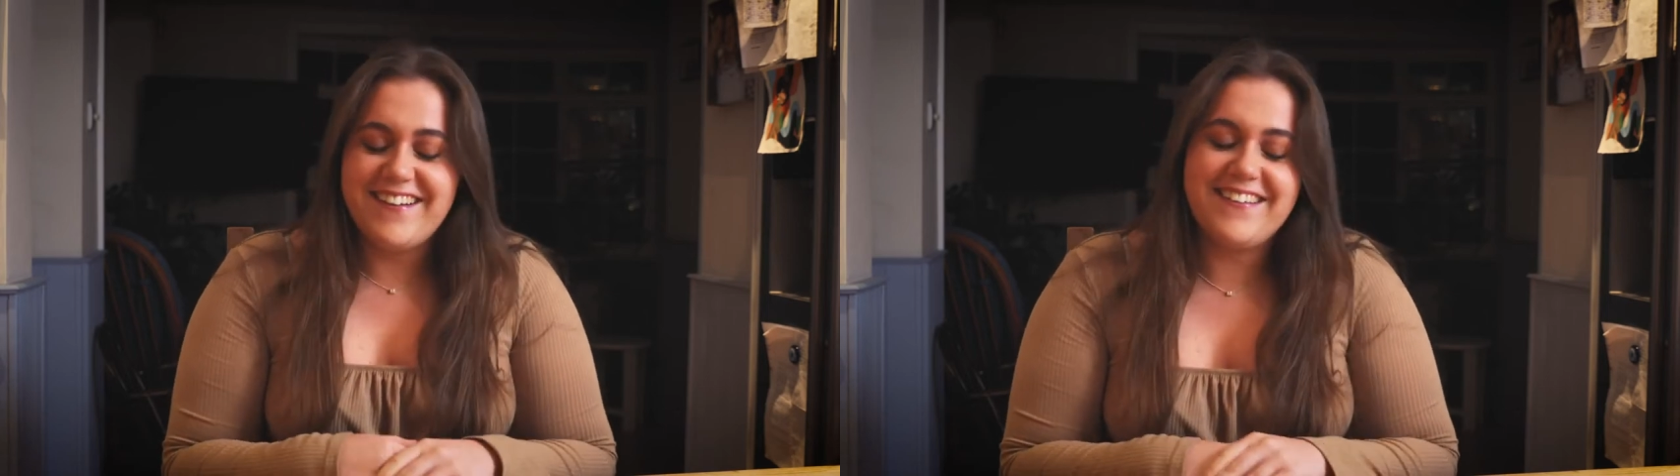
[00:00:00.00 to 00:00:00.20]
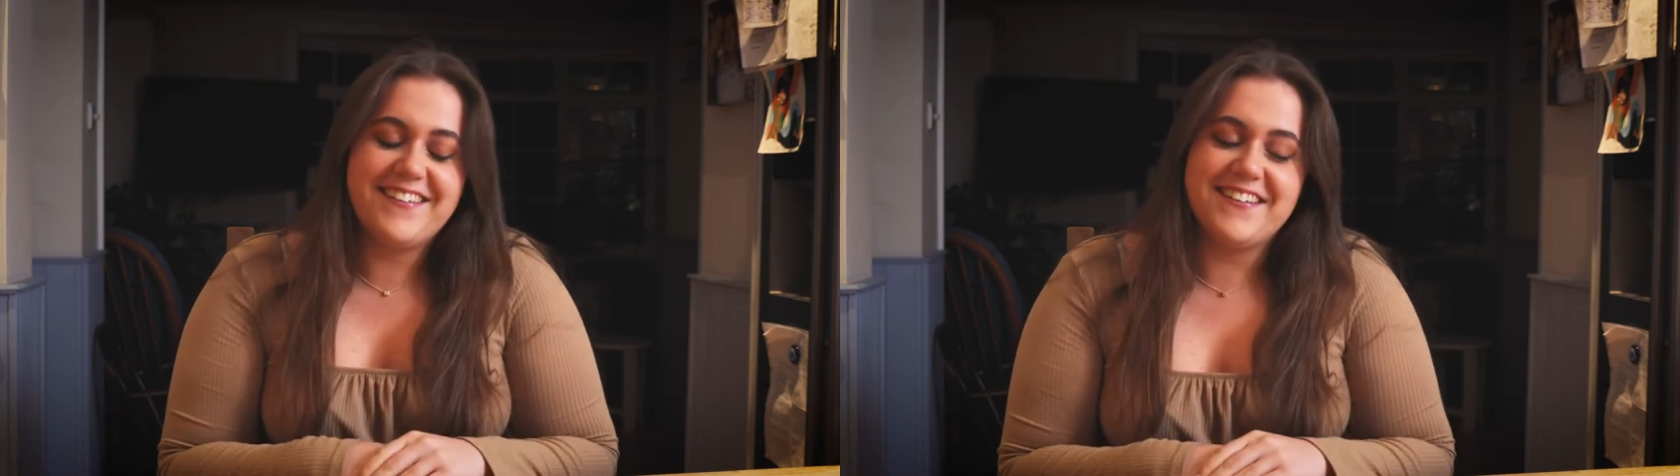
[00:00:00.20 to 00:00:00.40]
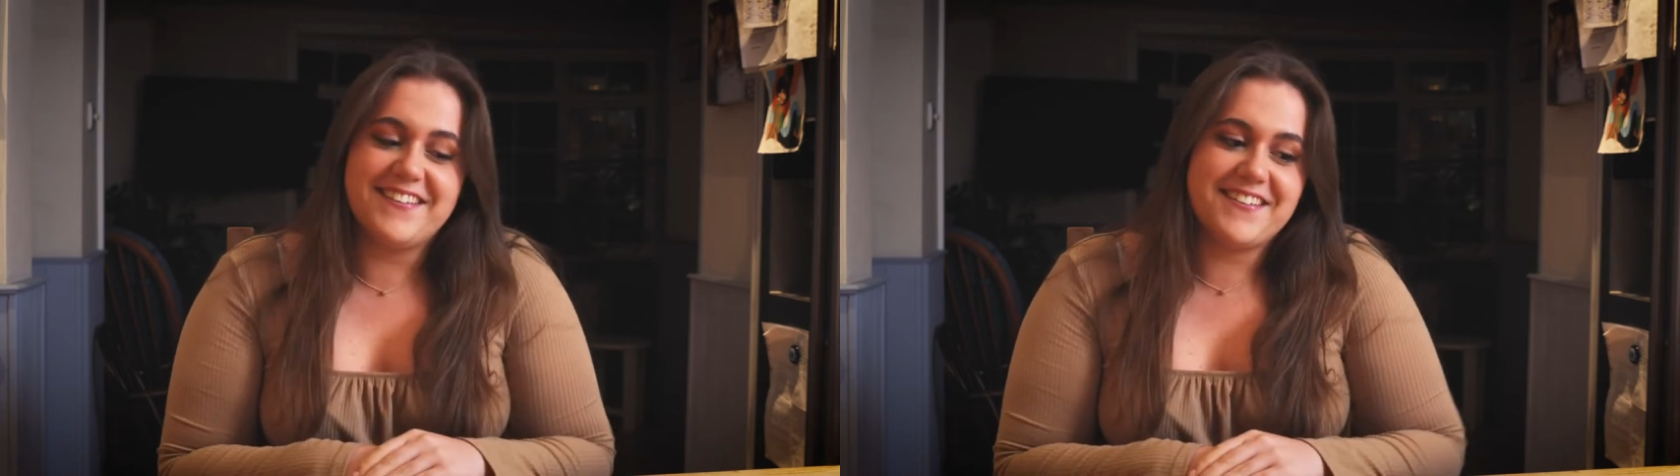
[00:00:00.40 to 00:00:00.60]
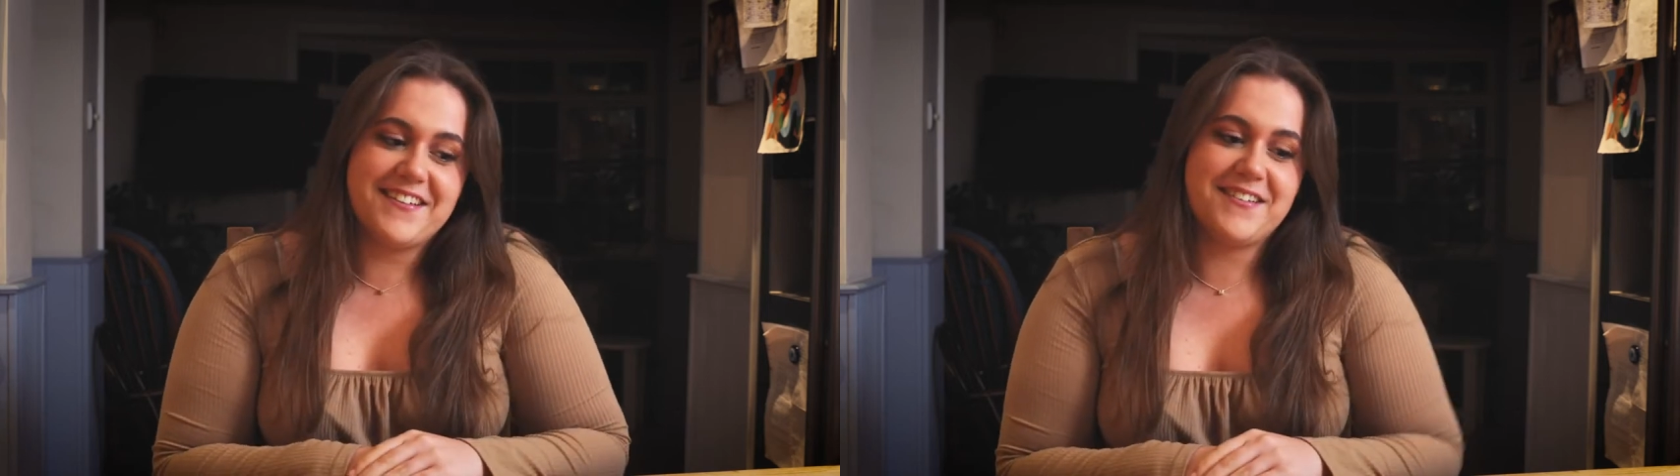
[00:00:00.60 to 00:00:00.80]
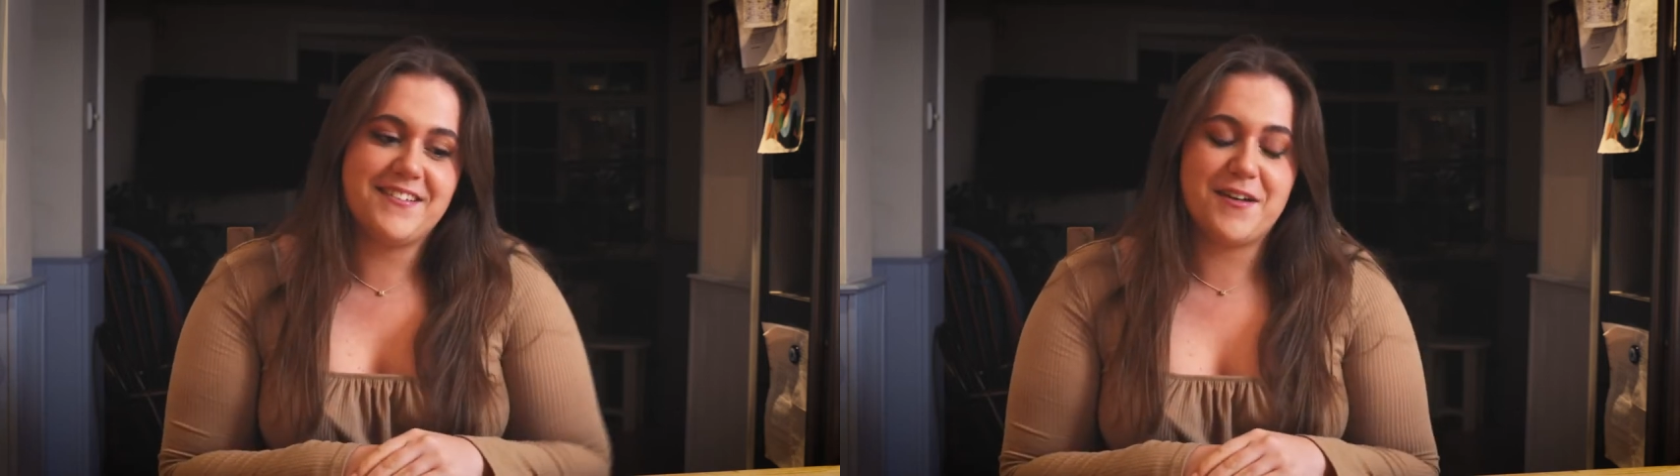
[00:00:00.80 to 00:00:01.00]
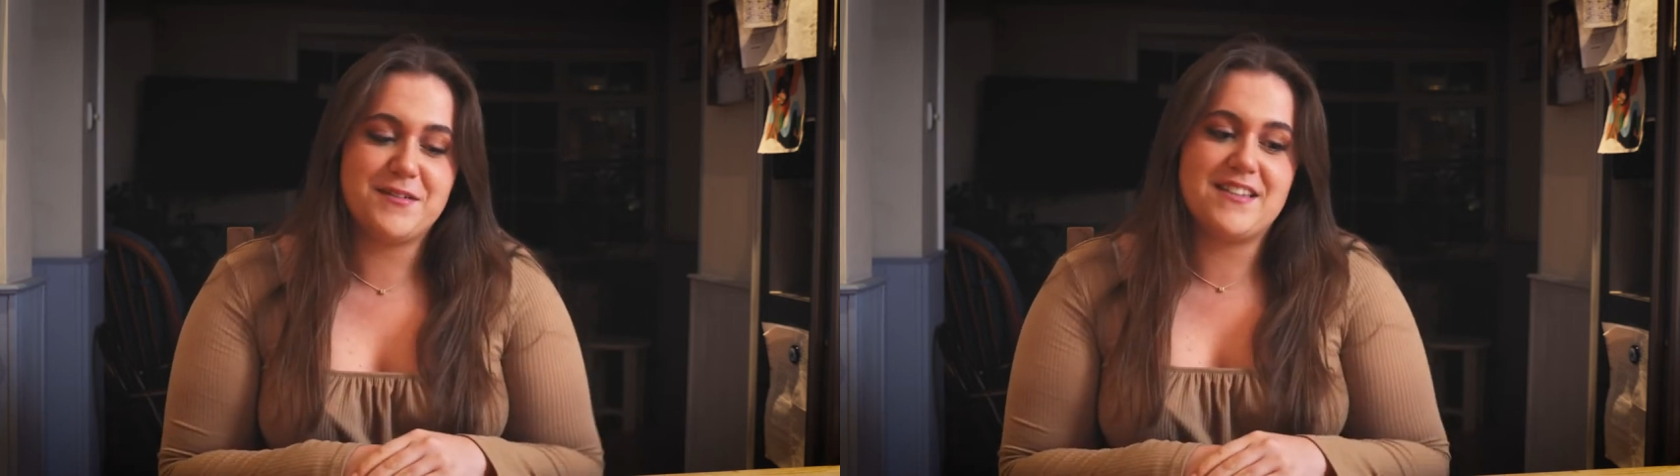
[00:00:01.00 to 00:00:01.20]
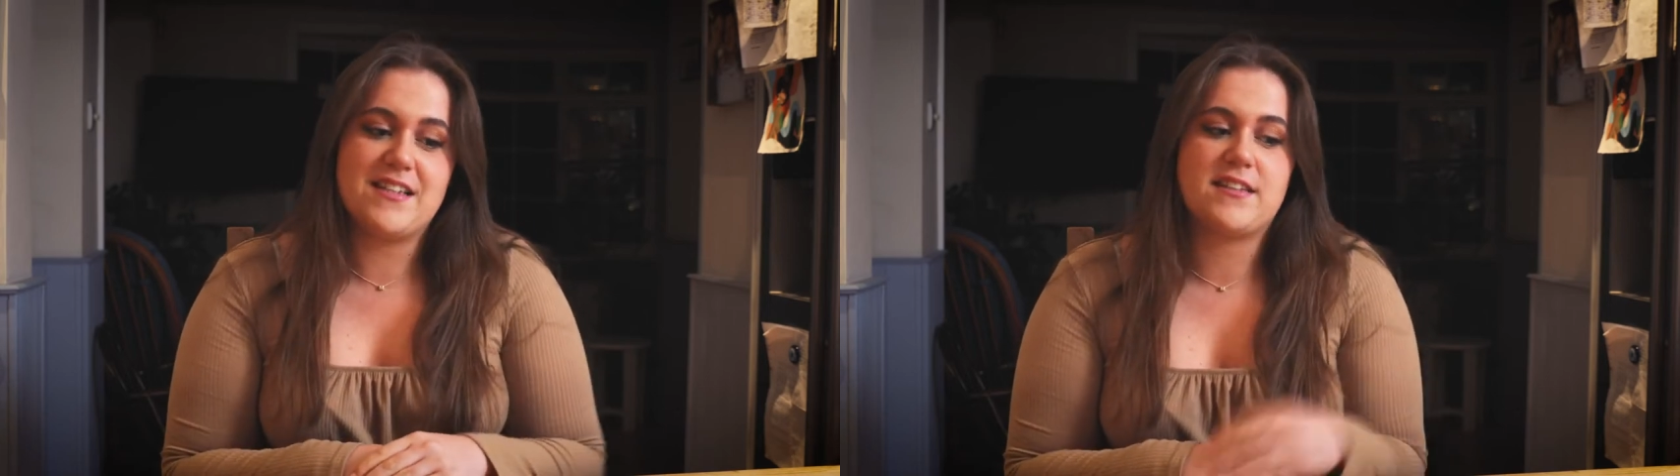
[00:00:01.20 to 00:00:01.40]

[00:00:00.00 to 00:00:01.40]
I was in this